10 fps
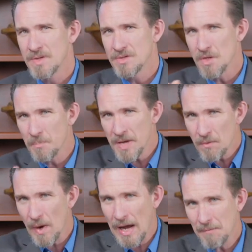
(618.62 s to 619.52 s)
To be
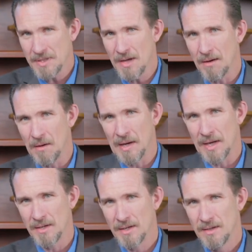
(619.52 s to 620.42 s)
right with God,
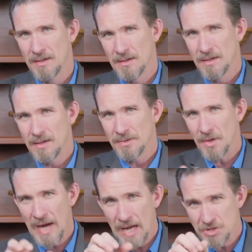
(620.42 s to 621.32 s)
there
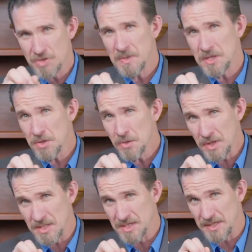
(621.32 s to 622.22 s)
has to be
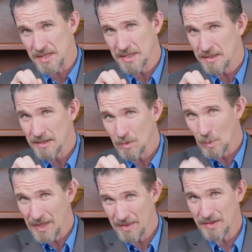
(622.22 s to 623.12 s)
unity
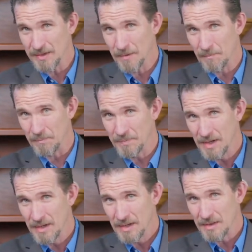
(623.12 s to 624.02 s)
with him.
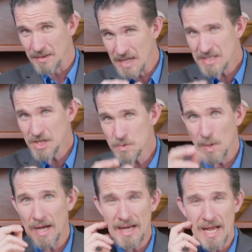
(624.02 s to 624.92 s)
This is
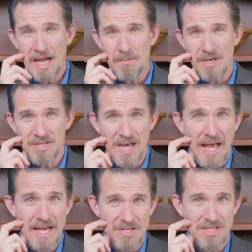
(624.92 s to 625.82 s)
why Amos
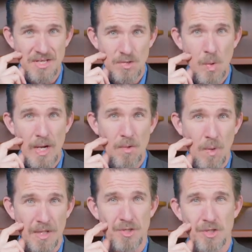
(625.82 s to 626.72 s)
asked this great
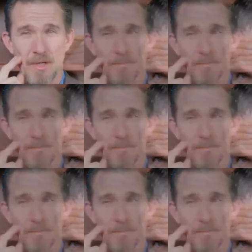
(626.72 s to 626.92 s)
question.